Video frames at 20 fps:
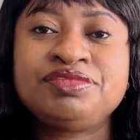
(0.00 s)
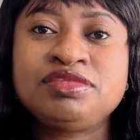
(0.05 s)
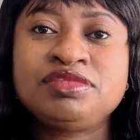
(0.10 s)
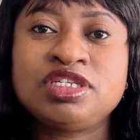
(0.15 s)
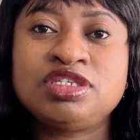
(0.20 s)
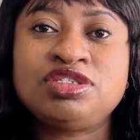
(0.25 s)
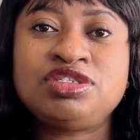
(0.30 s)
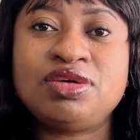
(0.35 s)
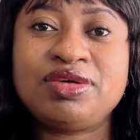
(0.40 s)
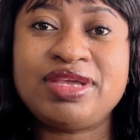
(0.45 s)

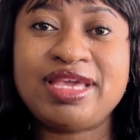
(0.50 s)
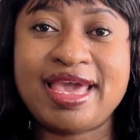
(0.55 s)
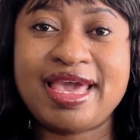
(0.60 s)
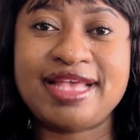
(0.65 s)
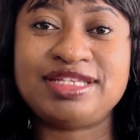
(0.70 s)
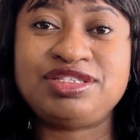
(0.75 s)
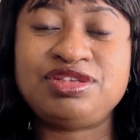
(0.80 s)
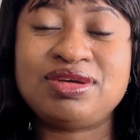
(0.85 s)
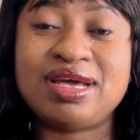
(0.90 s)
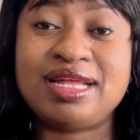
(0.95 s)
So
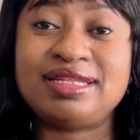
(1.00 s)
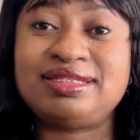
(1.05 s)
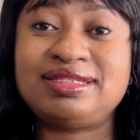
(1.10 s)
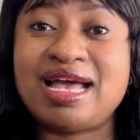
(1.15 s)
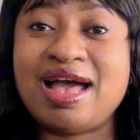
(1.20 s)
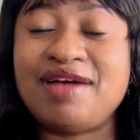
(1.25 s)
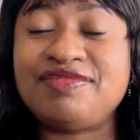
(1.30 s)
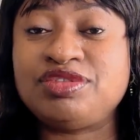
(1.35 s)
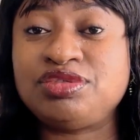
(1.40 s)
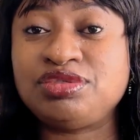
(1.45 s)
yes, you can
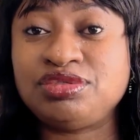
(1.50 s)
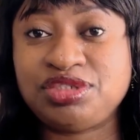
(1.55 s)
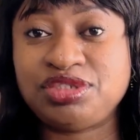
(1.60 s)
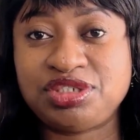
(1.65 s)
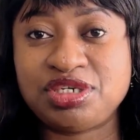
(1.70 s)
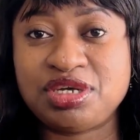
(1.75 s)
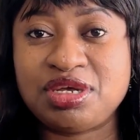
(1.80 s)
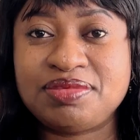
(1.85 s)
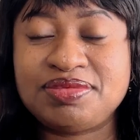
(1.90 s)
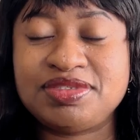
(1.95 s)
have 2
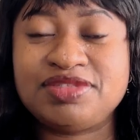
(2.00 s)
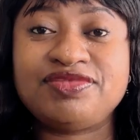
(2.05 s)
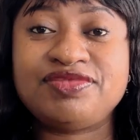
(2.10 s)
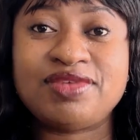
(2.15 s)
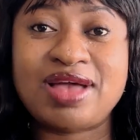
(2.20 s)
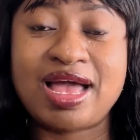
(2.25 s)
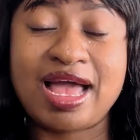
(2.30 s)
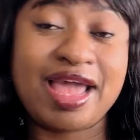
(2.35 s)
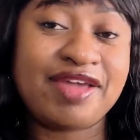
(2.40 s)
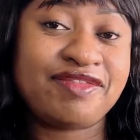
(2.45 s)
jobs.
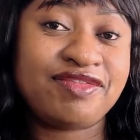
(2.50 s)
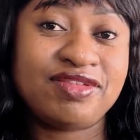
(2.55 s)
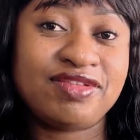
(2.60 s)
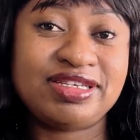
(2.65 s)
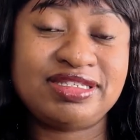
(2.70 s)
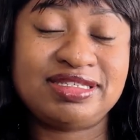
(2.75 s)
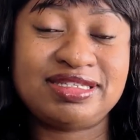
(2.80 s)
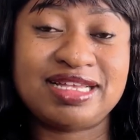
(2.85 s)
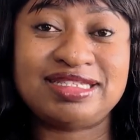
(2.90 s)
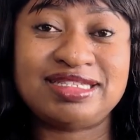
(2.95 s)
For
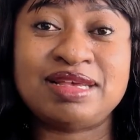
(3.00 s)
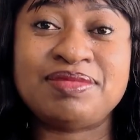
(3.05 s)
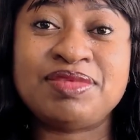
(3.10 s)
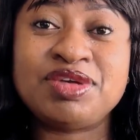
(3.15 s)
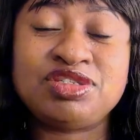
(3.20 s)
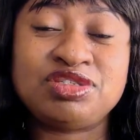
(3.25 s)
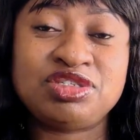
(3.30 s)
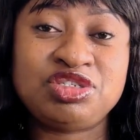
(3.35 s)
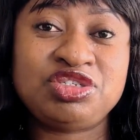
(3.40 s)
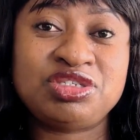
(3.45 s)
instance, I'm
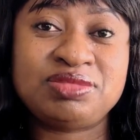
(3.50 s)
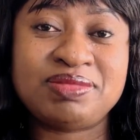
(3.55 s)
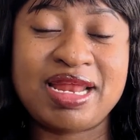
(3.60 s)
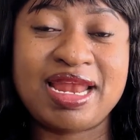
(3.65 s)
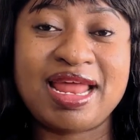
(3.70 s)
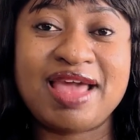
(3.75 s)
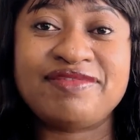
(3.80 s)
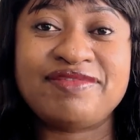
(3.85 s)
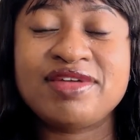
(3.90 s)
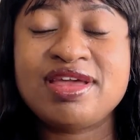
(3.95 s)
going to use my
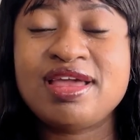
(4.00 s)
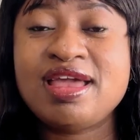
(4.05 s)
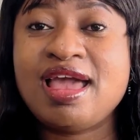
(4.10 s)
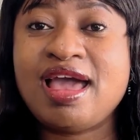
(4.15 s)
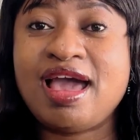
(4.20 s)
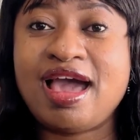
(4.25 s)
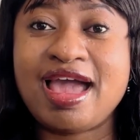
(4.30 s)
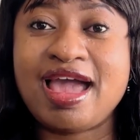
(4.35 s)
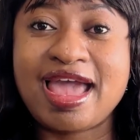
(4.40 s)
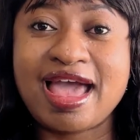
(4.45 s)
life.
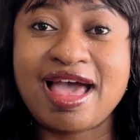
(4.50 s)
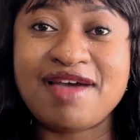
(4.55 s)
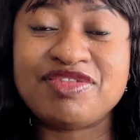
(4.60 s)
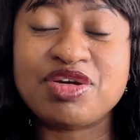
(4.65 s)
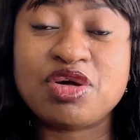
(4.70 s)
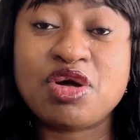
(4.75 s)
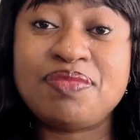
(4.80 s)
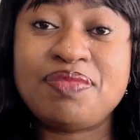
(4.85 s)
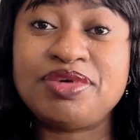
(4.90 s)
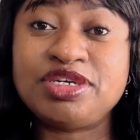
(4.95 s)
I have a
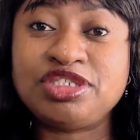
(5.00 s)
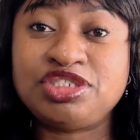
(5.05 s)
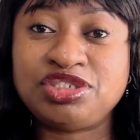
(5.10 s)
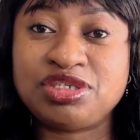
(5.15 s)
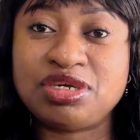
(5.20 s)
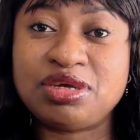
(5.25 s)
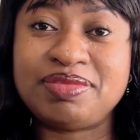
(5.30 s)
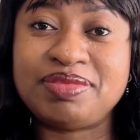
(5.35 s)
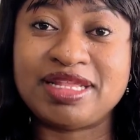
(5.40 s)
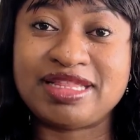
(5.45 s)
corporate
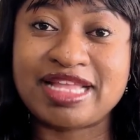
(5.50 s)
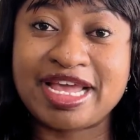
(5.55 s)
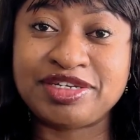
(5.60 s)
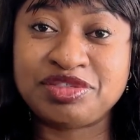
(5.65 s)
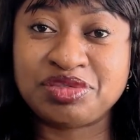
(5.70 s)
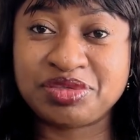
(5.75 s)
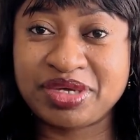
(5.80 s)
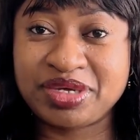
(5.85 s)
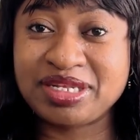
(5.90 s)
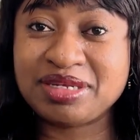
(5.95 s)
job that I
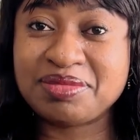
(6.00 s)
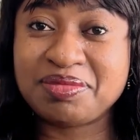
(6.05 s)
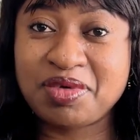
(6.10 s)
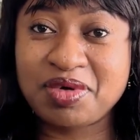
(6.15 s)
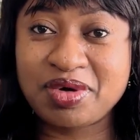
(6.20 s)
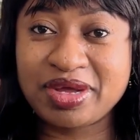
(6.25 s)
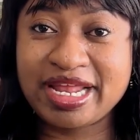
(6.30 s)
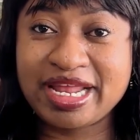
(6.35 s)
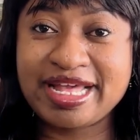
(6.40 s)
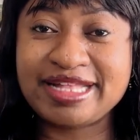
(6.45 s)
do in the
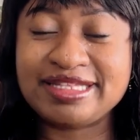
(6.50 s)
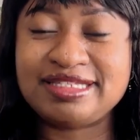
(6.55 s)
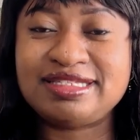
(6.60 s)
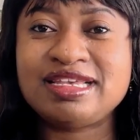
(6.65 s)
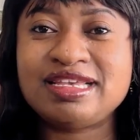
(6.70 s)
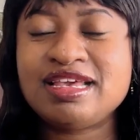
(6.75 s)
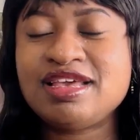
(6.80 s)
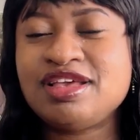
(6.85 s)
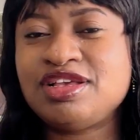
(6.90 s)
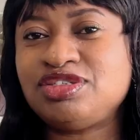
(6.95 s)
mornings.
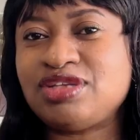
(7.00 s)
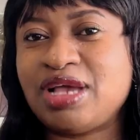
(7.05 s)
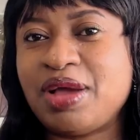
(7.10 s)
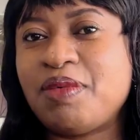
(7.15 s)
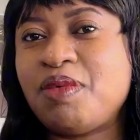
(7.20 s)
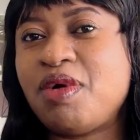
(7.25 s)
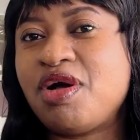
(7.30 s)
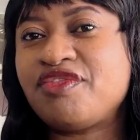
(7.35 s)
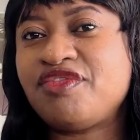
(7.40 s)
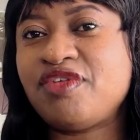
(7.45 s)
So I
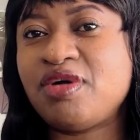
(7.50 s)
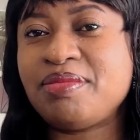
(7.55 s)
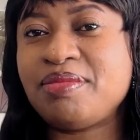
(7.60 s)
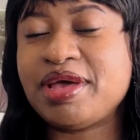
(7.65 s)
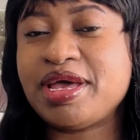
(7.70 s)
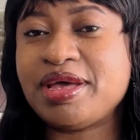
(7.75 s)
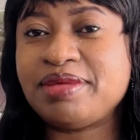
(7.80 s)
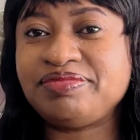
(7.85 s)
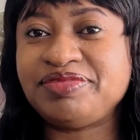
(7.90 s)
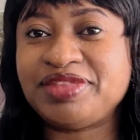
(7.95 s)
work from
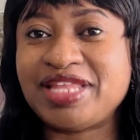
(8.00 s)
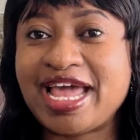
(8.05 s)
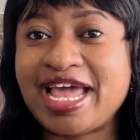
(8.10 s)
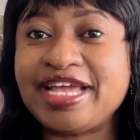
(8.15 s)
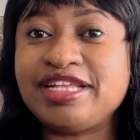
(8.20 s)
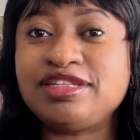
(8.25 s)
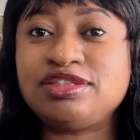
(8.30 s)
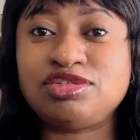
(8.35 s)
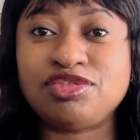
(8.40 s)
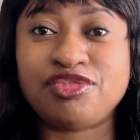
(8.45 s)

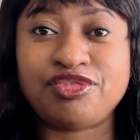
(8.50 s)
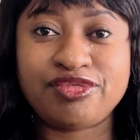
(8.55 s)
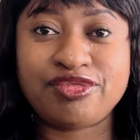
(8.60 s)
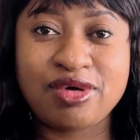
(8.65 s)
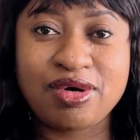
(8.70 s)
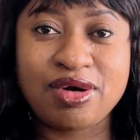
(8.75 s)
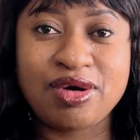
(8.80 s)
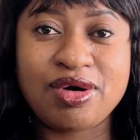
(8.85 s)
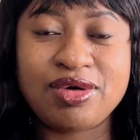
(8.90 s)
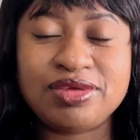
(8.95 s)
9 to
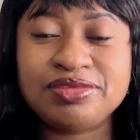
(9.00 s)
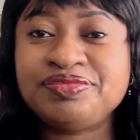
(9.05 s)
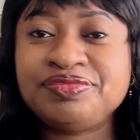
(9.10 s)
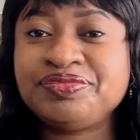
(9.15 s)
4,